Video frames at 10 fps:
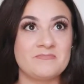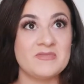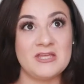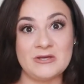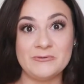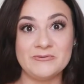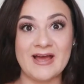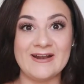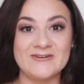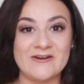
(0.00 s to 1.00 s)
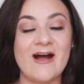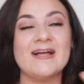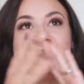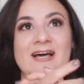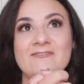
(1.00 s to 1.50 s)
cute. I don't know, I
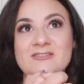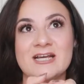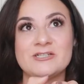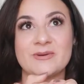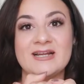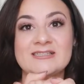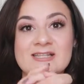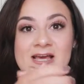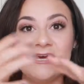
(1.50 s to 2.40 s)
love Dutch braids.